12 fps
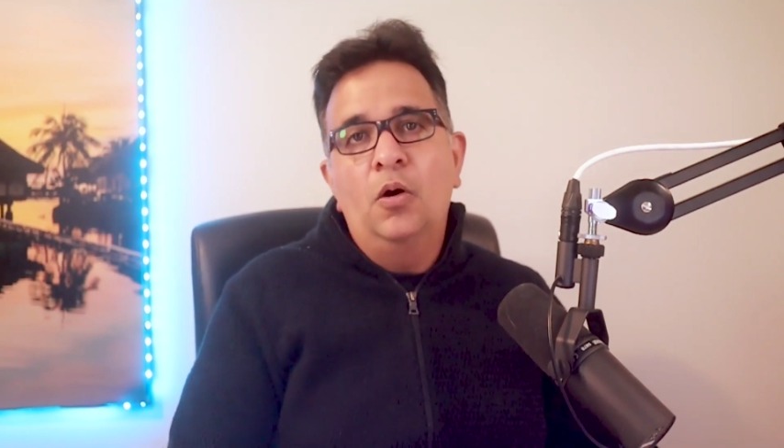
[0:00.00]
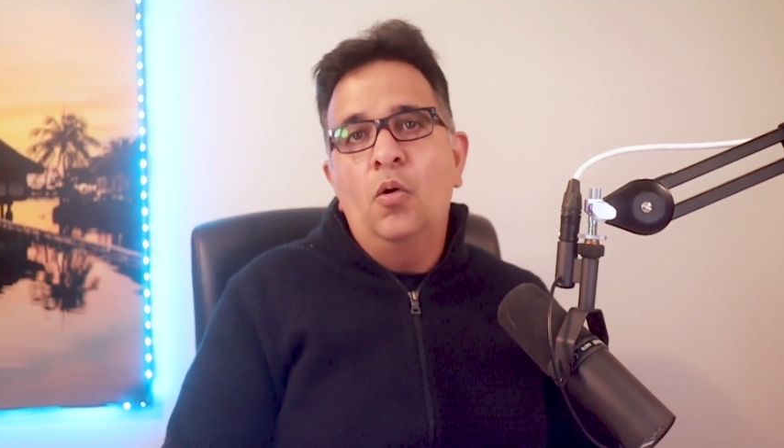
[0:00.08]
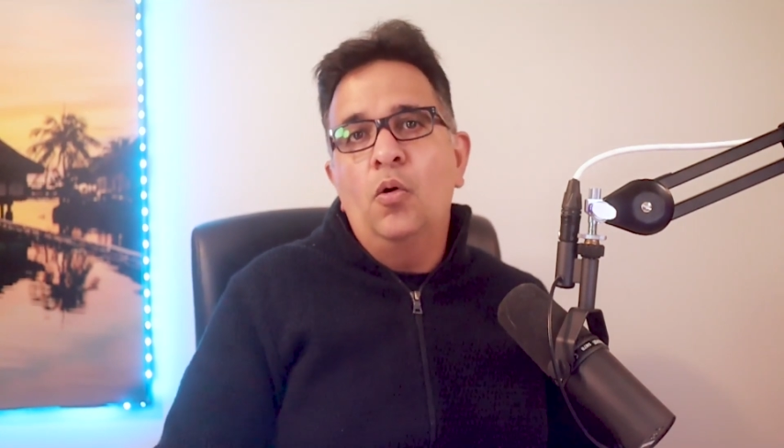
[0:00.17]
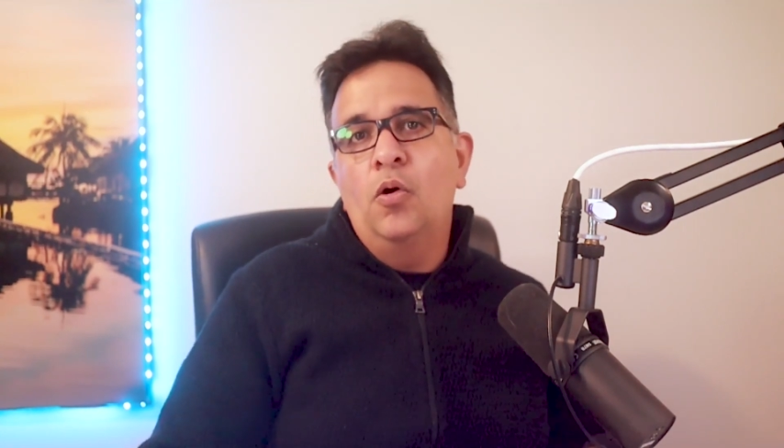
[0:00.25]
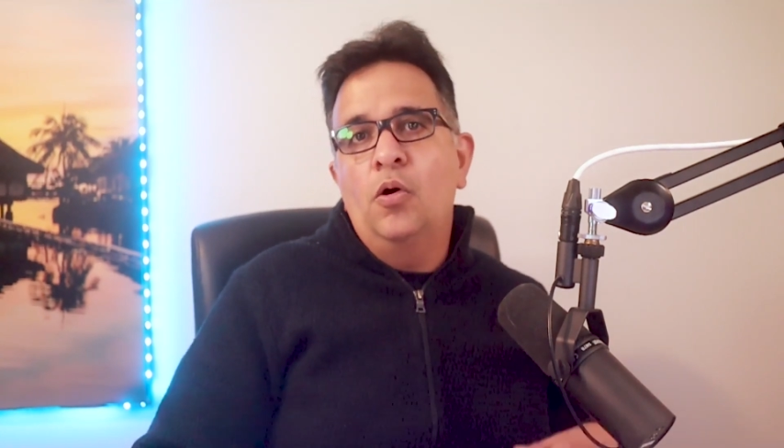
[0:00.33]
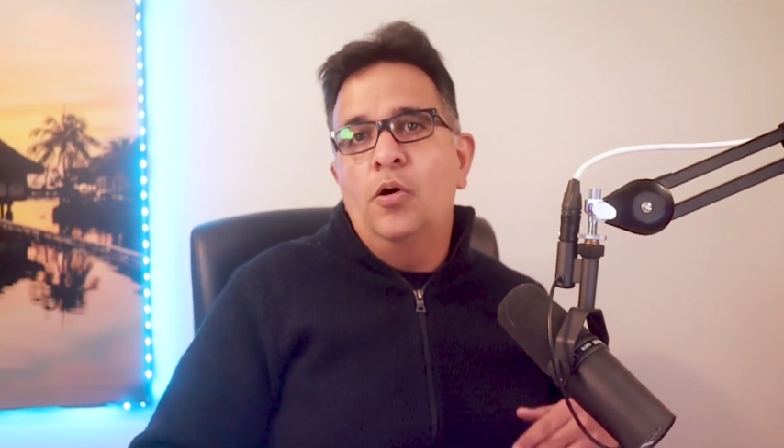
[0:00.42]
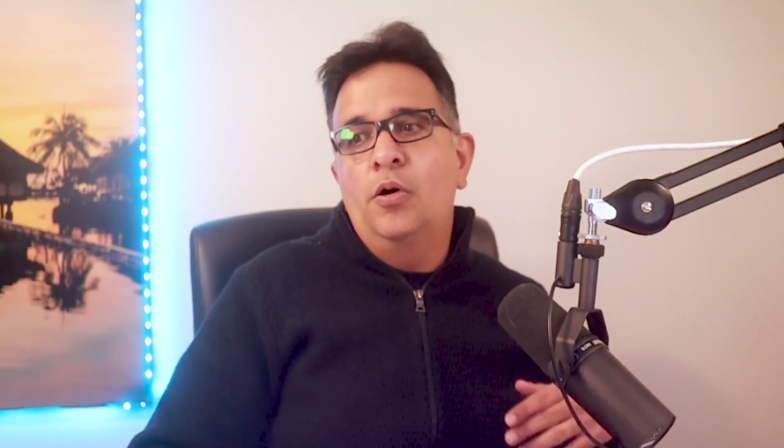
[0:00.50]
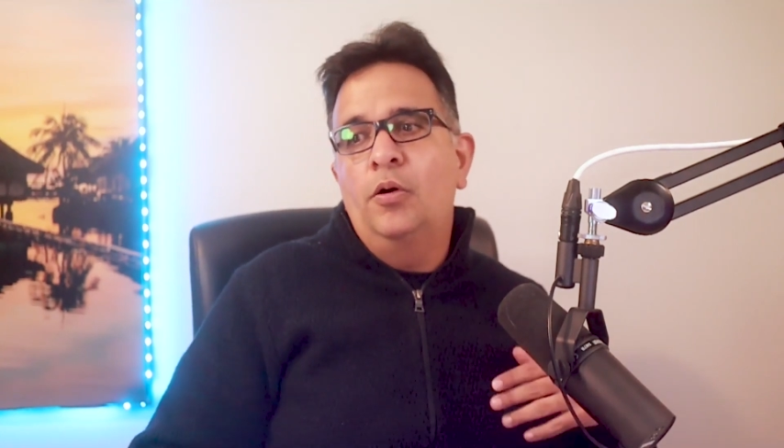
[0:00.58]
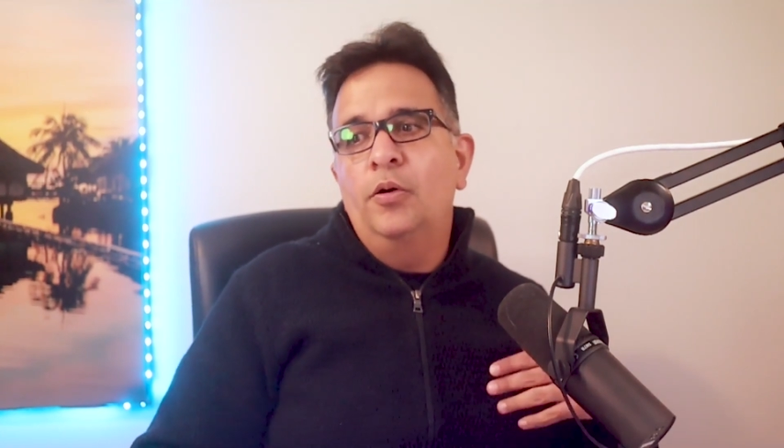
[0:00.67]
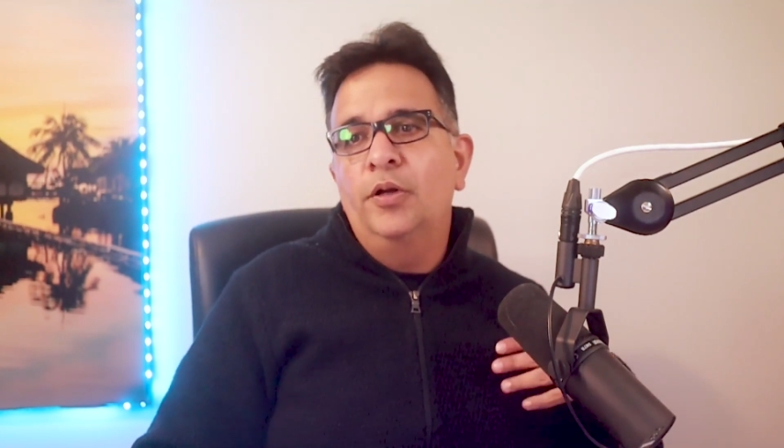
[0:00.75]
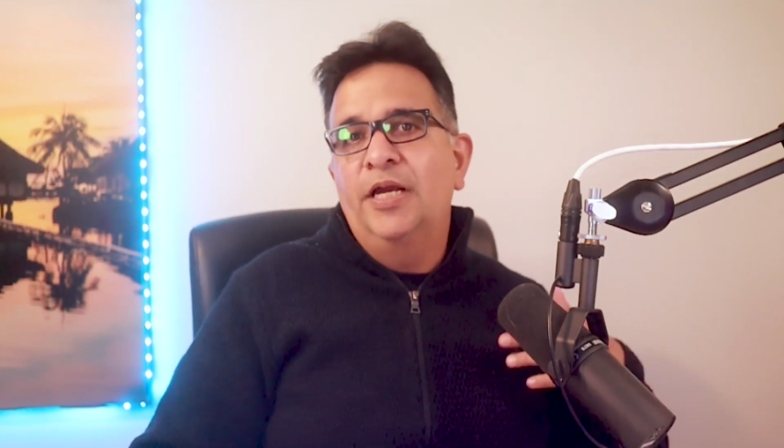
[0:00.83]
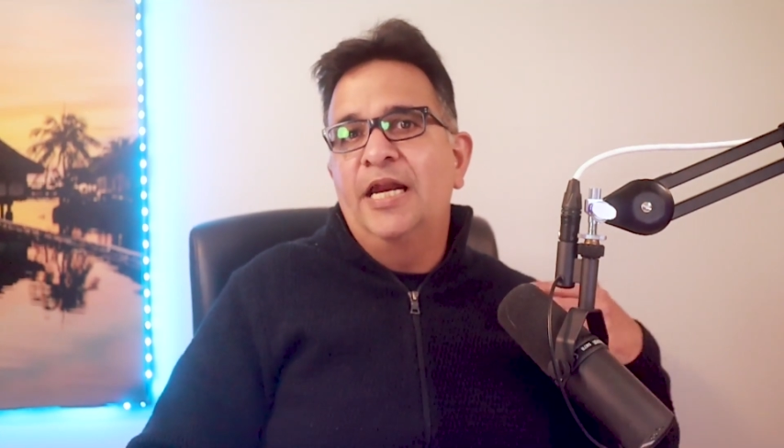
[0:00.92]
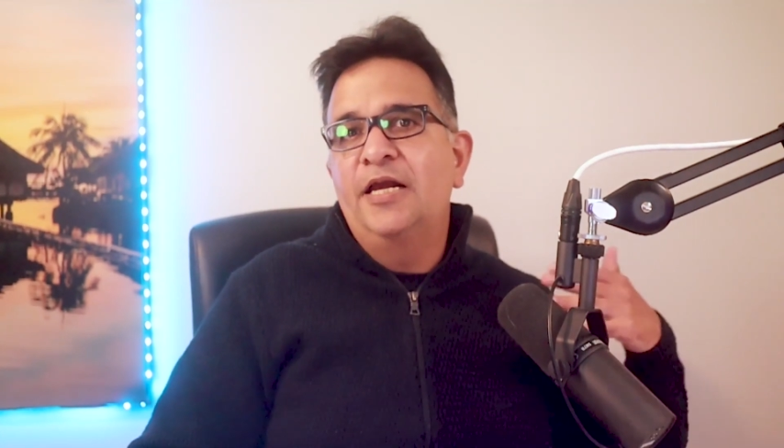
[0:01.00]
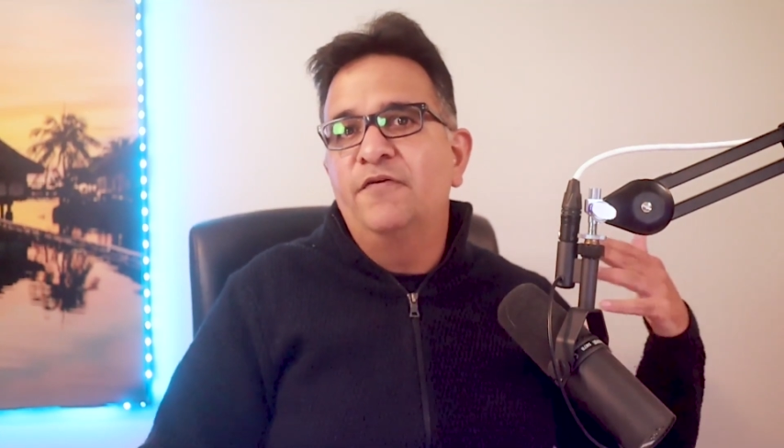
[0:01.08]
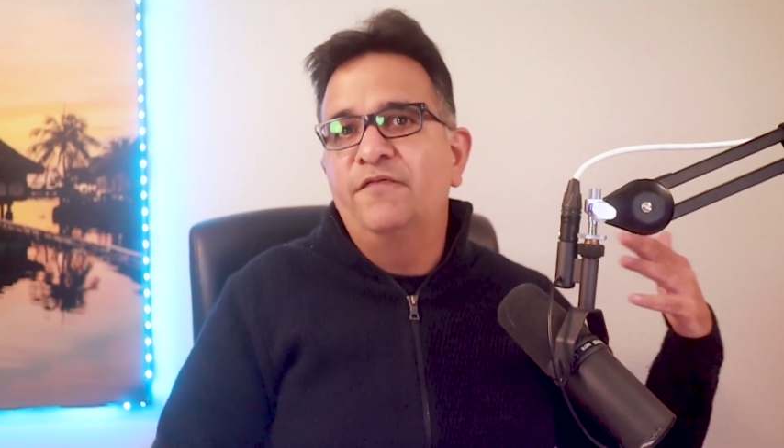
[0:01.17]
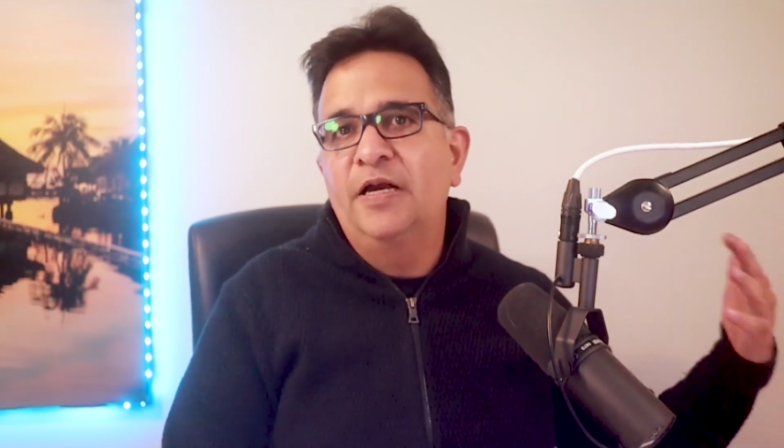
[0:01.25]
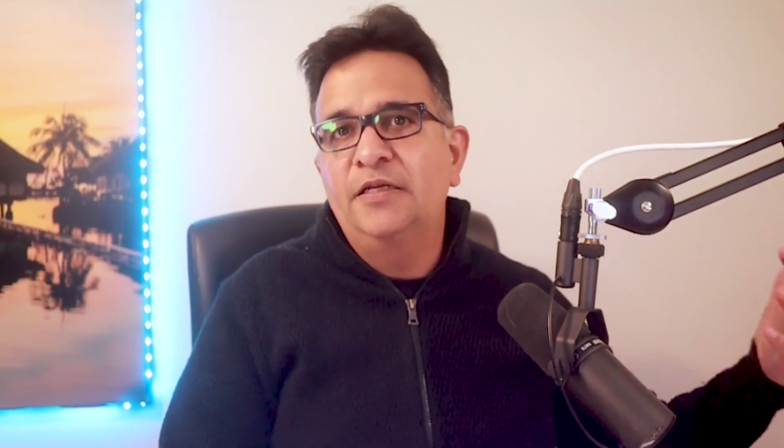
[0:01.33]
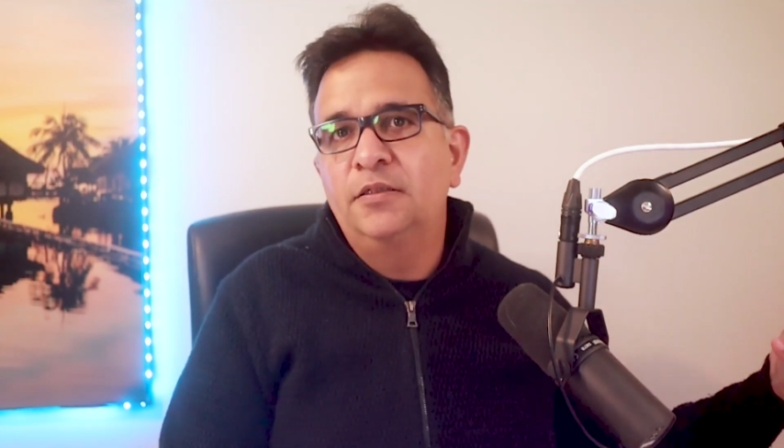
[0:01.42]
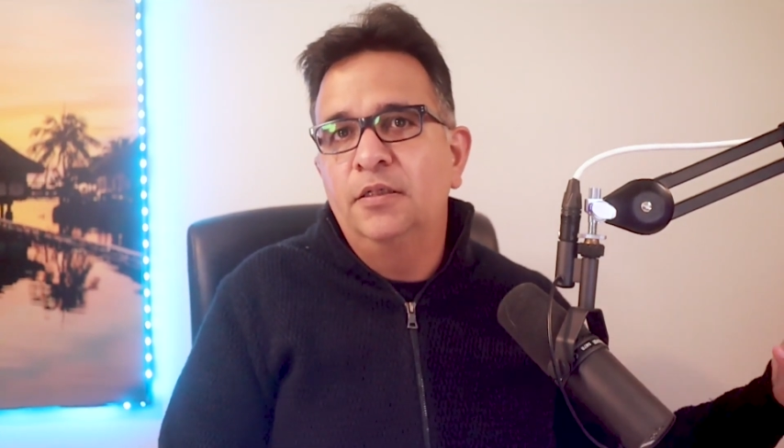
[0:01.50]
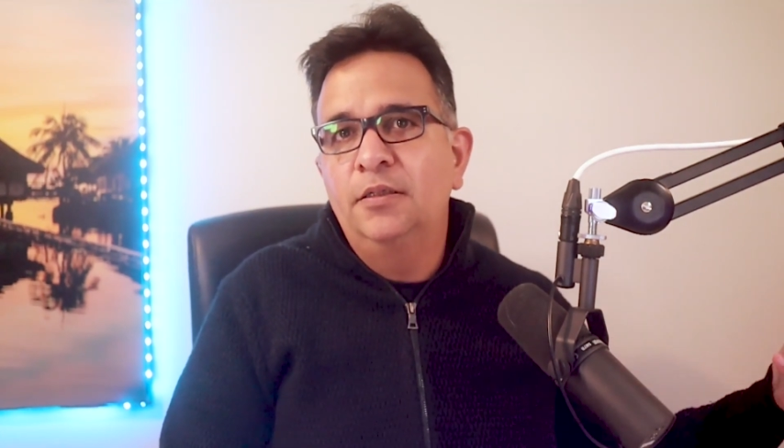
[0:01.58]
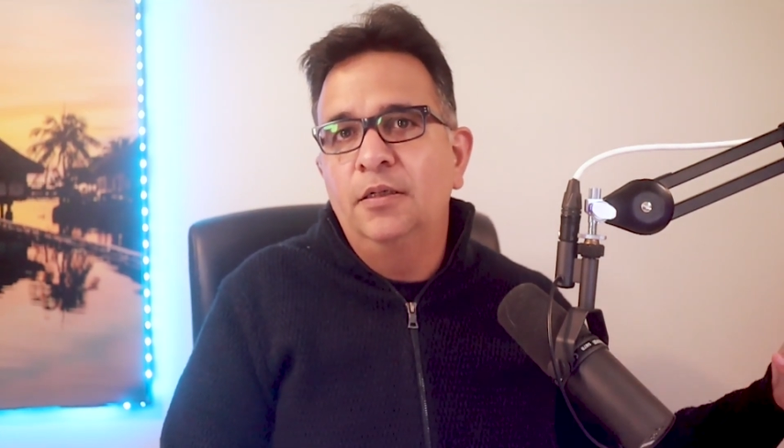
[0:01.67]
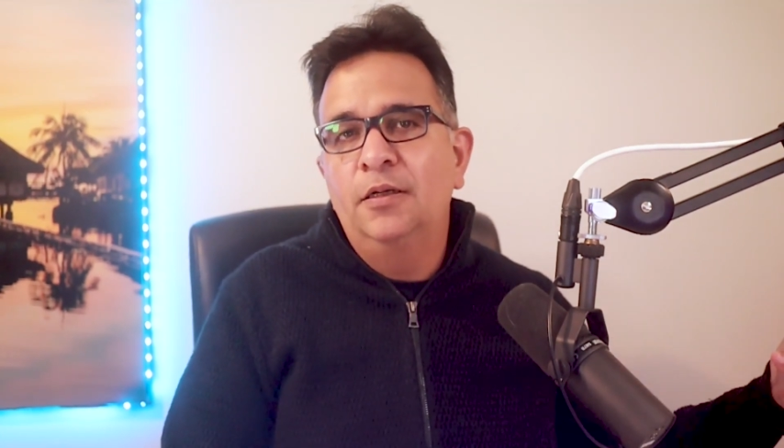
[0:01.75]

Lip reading: Or getting rejected